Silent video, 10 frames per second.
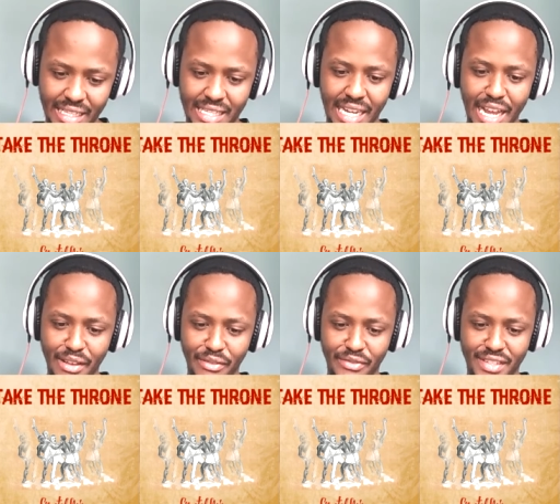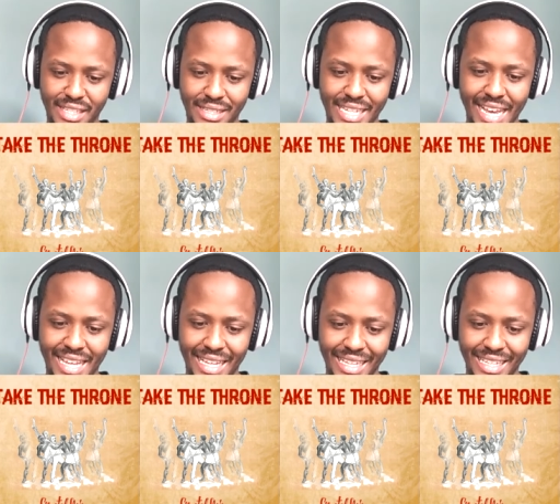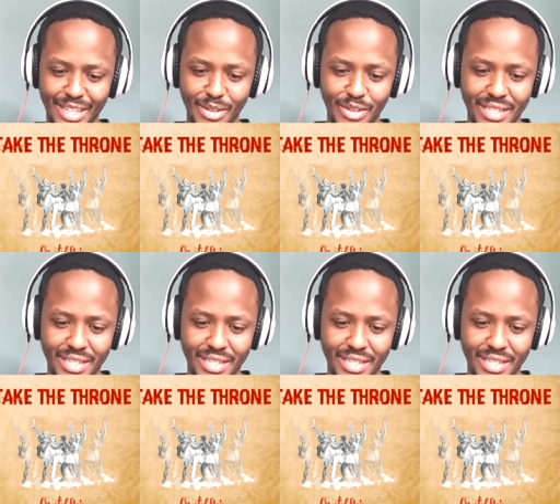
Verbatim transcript: slaves taking you know